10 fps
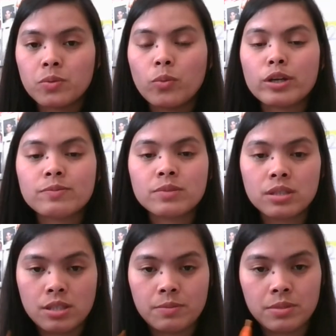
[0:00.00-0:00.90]
one of the
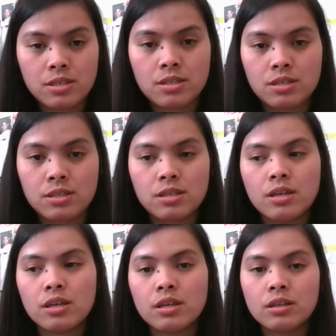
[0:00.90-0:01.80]
tips is
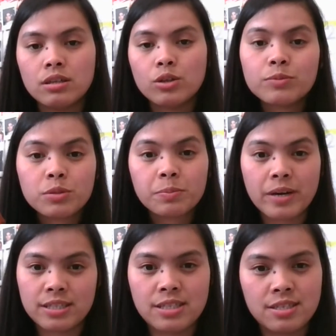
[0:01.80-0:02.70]
you have to
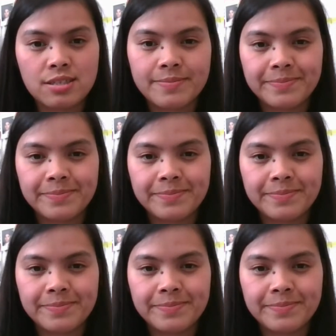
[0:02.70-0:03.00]
practice.